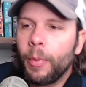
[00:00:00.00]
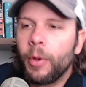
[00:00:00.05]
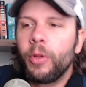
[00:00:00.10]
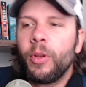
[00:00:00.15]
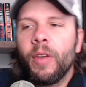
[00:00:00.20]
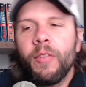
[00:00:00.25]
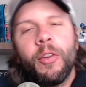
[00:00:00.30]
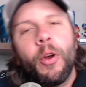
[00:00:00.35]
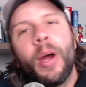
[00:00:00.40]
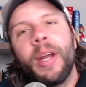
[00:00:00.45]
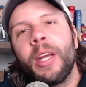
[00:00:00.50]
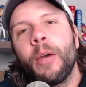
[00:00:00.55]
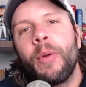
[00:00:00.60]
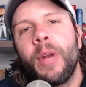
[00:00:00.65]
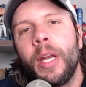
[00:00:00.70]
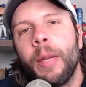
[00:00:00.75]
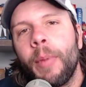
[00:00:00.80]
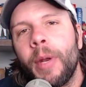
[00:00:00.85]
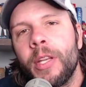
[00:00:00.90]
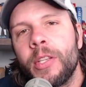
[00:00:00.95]
you have no idea what
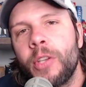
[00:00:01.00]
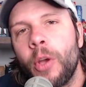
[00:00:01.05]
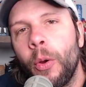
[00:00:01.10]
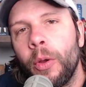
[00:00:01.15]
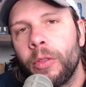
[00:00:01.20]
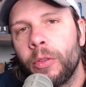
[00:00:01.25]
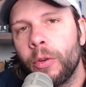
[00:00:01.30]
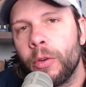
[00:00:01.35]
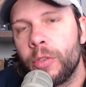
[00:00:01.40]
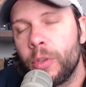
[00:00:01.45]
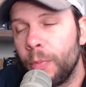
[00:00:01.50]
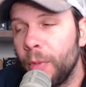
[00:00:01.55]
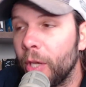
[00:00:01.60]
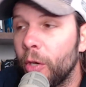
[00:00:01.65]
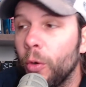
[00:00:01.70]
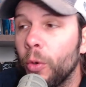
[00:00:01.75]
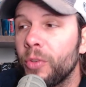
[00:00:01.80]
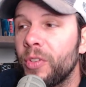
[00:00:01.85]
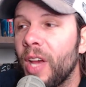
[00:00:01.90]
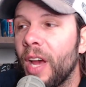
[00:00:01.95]
anybody's going through, so be
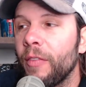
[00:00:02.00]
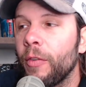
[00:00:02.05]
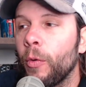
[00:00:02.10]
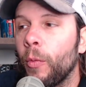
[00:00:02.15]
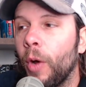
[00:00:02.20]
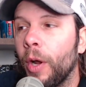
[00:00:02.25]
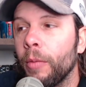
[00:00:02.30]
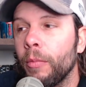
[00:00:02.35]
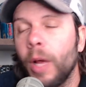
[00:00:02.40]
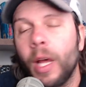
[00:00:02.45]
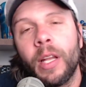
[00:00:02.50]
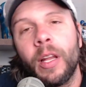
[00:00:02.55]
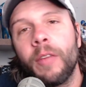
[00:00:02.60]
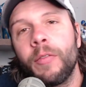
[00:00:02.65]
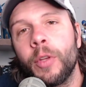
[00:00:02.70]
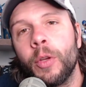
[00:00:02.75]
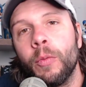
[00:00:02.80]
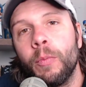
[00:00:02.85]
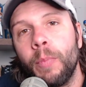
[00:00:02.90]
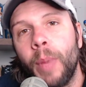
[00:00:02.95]
cool to everyone. I love
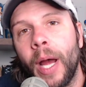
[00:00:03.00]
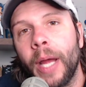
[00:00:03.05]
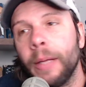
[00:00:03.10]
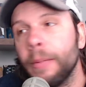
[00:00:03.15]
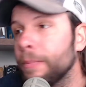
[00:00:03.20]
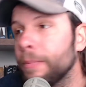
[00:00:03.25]
you. Bye.